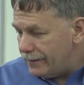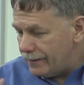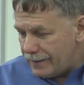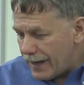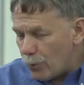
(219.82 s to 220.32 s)

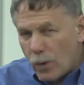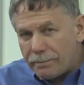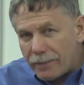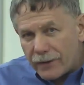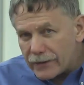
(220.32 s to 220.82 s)
Now,
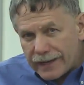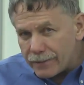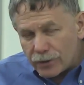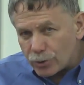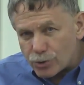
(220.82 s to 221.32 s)
what
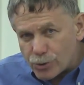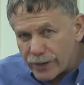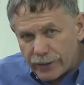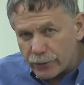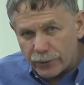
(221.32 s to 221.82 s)
biochemical
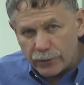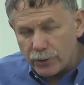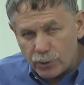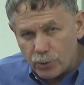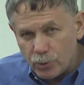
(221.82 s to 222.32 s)
trick are you going
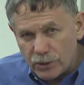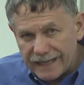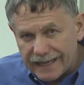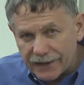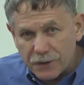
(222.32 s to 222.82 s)
to use
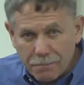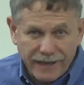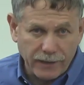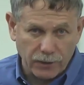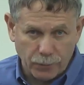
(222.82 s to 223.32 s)
to get the
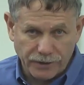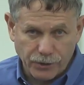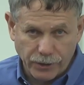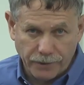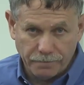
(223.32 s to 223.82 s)
beta globin
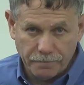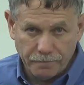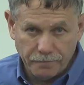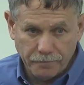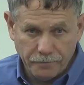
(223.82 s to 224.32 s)
gene?
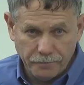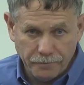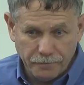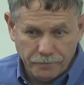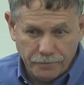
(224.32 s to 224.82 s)

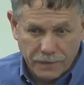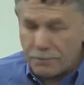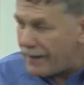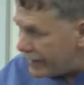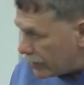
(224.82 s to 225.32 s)
The
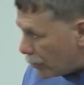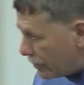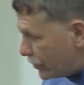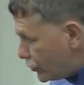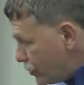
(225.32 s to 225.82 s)
beta
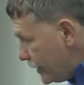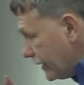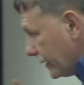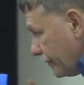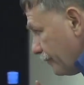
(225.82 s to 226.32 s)
globin gene